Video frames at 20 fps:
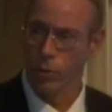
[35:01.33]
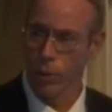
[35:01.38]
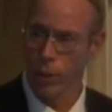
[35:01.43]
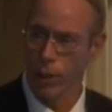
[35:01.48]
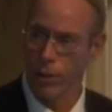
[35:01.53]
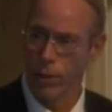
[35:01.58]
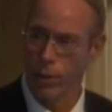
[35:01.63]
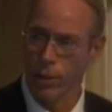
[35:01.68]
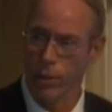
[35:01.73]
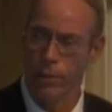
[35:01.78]

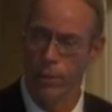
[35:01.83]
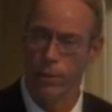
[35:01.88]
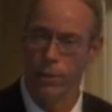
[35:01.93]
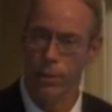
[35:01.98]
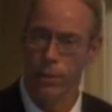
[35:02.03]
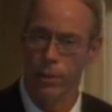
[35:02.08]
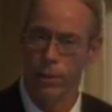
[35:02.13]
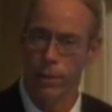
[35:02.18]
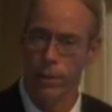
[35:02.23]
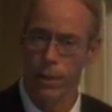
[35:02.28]
nothing.
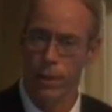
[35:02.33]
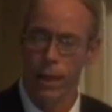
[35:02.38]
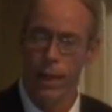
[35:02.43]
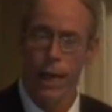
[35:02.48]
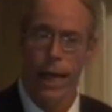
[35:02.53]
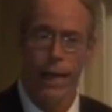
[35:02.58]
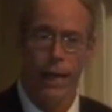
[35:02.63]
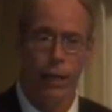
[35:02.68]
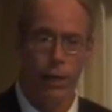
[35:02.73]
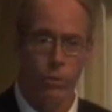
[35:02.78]

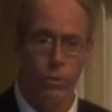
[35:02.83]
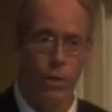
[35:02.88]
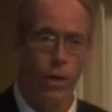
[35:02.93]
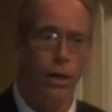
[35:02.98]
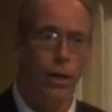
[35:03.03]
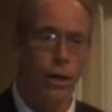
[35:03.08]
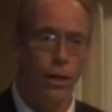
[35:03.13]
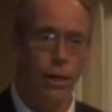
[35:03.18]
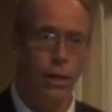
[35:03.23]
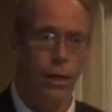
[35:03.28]
And it goes
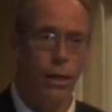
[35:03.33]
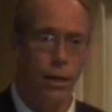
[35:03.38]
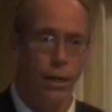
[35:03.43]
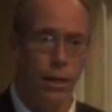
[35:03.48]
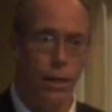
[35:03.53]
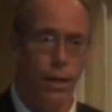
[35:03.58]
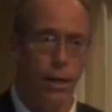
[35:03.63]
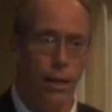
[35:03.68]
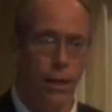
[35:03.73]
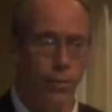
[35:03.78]
on and on
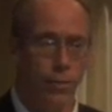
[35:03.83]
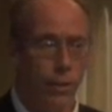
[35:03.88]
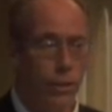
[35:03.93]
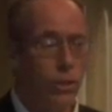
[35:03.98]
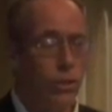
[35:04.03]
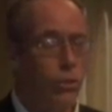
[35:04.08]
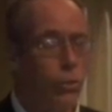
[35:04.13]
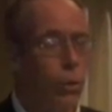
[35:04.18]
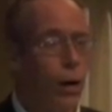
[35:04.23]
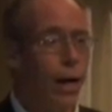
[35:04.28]
and on. And
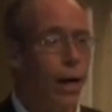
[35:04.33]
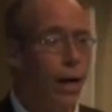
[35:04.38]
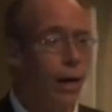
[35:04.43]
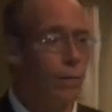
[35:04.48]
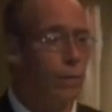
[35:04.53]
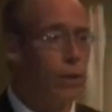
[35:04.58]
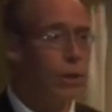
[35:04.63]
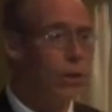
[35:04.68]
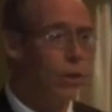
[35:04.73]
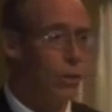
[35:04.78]
this is why I
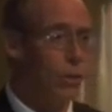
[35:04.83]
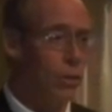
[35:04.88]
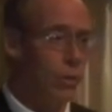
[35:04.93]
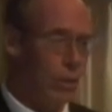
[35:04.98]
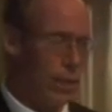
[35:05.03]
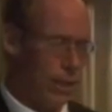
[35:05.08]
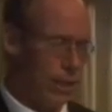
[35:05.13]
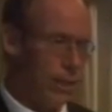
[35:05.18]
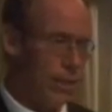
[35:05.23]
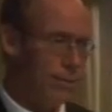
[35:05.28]
have
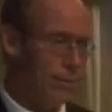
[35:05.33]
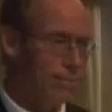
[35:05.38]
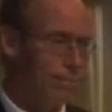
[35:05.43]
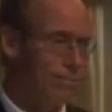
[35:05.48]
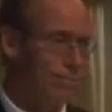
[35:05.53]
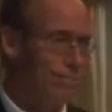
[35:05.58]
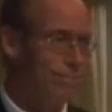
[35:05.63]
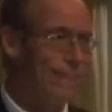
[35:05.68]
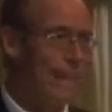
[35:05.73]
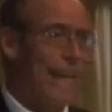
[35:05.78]
concluded
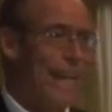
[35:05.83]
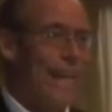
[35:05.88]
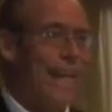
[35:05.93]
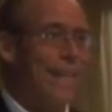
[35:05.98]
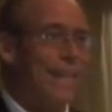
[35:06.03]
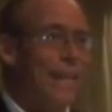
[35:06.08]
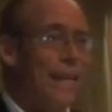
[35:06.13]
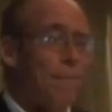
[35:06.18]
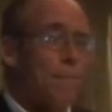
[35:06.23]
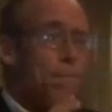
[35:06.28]

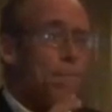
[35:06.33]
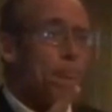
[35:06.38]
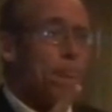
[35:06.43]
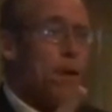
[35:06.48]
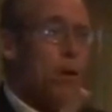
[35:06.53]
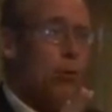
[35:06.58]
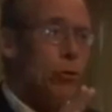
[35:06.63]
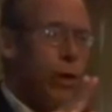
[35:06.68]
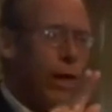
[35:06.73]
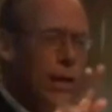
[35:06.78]
that
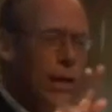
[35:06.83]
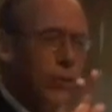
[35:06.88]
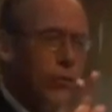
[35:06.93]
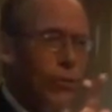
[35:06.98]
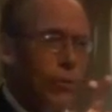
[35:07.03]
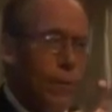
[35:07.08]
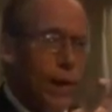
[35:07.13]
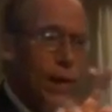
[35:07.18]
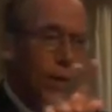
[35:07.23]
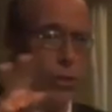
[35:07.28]
the
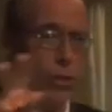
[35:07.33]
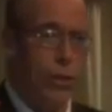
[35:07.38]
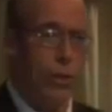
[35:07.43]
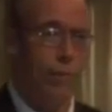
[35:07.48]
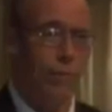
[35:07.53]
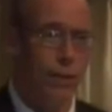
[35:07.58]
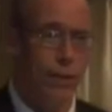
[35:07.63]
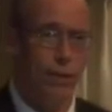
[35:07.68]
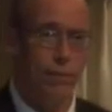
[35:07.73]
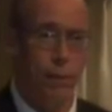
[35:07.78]
transformation
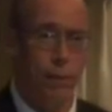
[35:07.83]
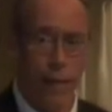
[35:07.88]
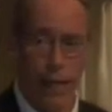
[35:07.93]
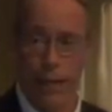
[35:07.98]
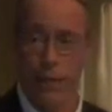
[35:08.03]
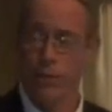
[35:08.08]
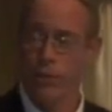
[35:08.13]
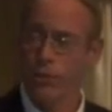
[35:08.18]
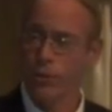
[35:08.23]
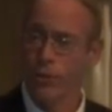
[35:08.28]
of this
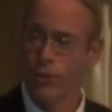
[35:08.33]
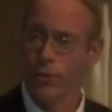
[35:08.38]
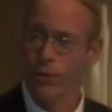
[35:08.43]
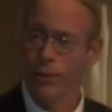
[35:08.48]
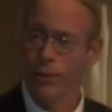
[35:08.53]
mess